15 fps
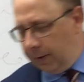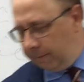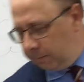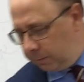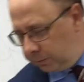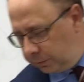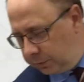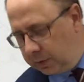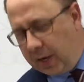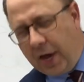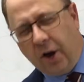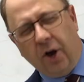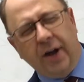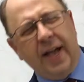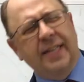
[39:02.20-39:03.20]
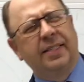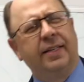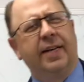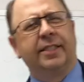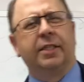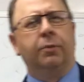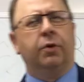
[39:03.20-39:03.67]
and our next
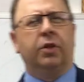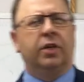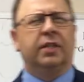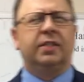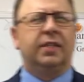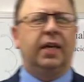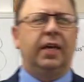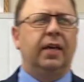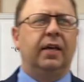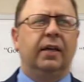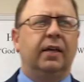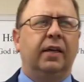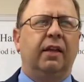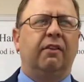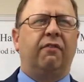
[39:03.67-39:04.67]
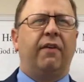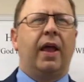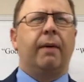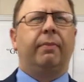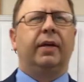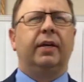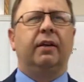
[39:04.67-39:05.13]
lesson we're going to see his
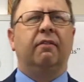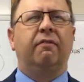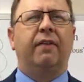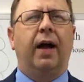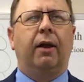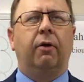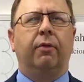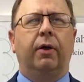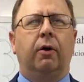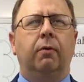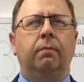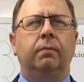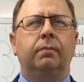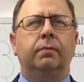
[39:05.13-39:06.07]
family didn't follow, though.